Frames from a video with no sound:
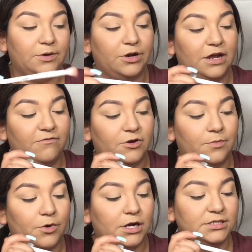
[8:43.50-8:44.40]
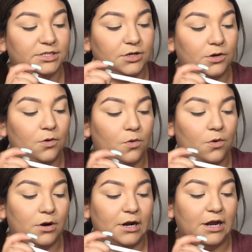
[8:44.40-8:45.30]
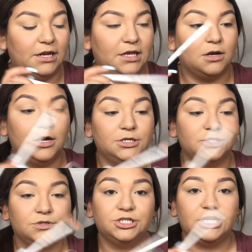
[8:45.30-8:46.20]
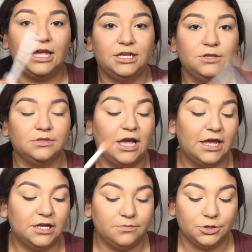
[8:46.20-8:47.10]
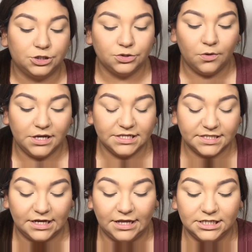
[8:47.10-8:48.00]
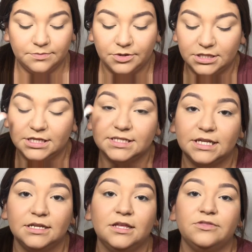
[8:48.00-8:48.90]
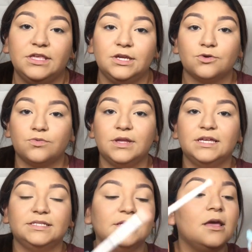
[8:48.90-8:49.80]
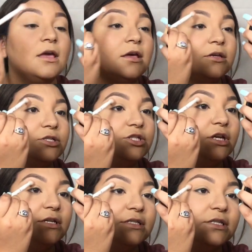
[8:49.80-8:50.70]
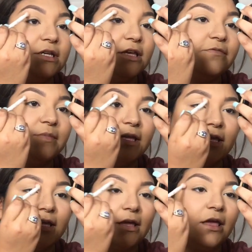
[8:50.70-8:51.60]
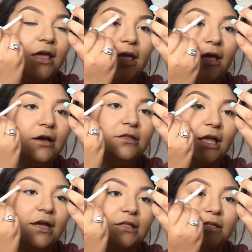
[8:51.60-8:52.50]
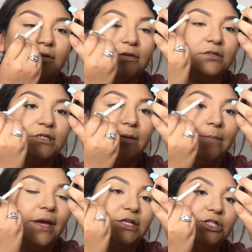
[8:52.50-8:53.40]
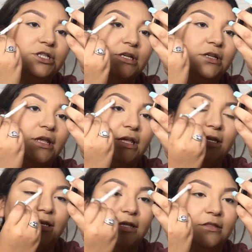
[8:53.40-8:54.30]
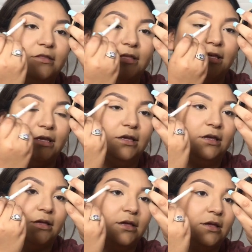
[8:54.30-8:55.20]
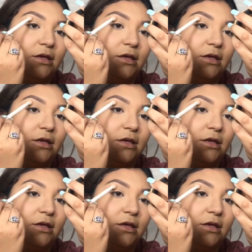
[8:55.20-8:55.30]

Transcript: whatever bronzer or any contour shade you like of your choice, and I like to put this in the crease just to give me like a little dimension in the